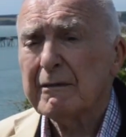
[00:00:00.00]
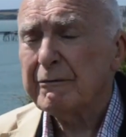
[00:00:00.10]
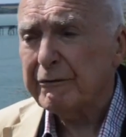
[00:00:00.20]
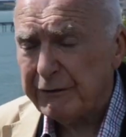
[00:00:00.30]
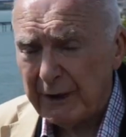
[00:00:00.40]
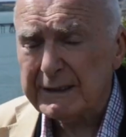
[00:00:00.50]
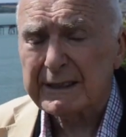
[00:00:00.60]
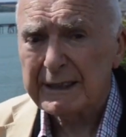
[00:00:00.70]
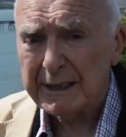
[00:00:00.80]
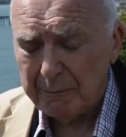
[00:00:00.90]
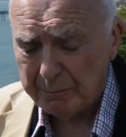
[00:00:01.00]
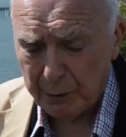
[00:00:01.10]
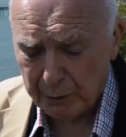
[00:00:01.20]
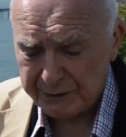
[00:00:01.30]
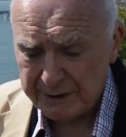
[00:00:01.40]
vitally
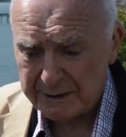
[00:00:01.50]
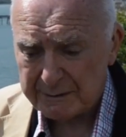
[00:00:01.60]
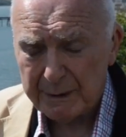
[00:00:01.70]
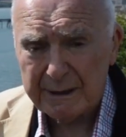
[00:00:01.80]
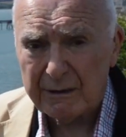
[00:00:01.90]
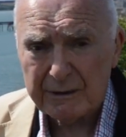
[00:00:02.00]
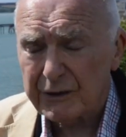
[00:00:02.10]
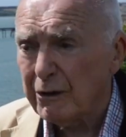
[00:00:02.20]
important because